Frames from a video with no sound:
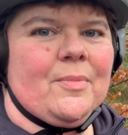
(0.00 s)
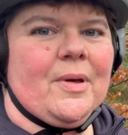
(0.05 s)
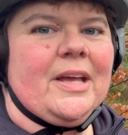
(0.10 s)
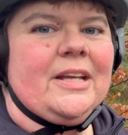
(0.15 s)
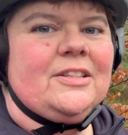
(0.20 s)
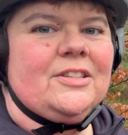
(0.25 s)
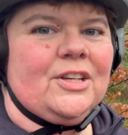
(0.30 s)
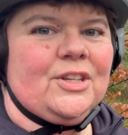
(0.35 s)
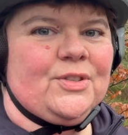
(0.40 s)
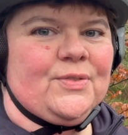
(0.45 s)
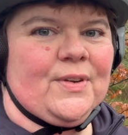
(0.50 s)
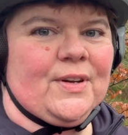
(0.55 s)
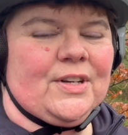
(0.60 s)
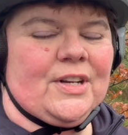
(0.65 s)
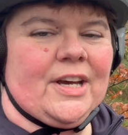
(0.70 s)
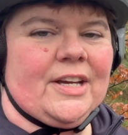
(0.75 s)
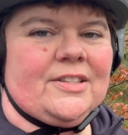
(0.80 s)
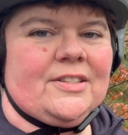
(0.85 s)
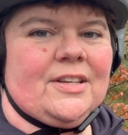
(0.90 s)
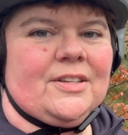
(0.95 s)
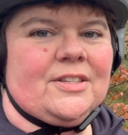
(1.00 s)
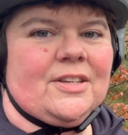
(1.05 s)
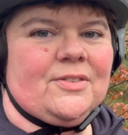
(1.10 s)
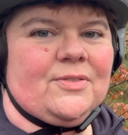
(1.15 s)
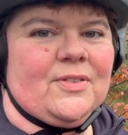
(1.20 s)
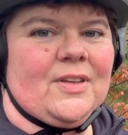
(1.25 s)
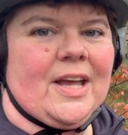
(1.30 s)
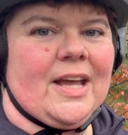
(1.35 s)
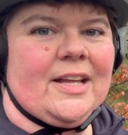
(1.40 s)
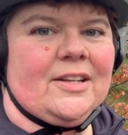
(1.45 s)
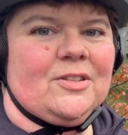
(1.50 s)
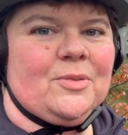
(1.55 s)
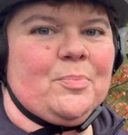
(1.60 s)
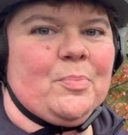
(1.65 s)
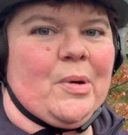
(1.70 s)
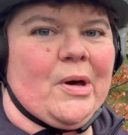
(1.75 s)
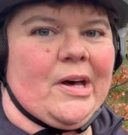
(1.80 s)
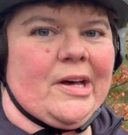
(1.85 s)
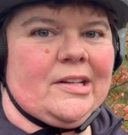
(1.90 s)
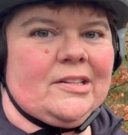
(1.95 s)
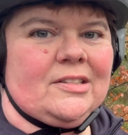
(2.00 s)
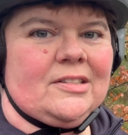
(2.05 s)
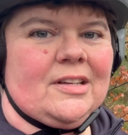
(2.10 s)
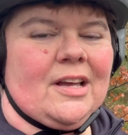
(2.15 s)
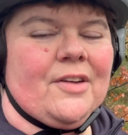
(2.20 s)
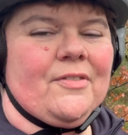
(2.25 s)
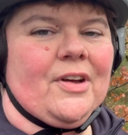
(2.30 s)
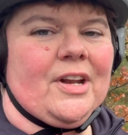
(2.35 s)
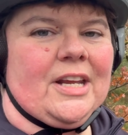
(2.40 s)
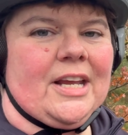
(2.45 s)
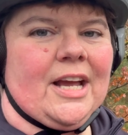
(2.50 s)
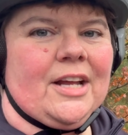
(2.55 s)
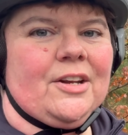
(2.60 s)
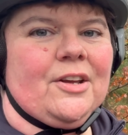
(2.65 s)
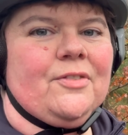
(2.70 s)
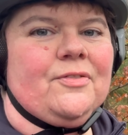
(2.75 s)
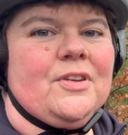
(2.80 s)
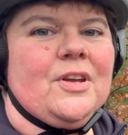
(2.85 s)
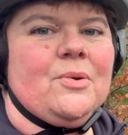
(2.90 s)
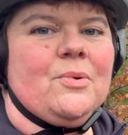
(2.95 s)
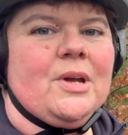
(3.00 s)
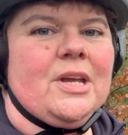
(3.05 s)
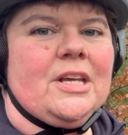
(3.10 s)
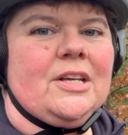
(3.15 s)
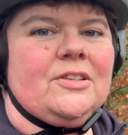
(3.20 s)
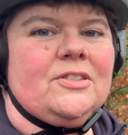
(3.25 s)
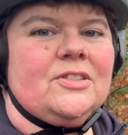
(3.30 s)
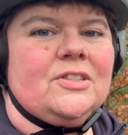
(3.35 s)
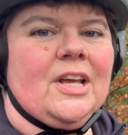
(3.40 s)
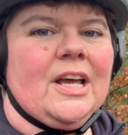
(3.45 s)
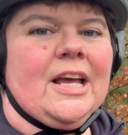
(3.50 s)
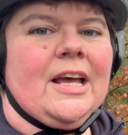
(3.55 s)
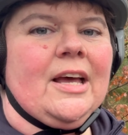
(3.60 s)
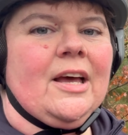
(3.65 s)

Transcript: It does feel nice, as I've said, but I've only had it a few weeks.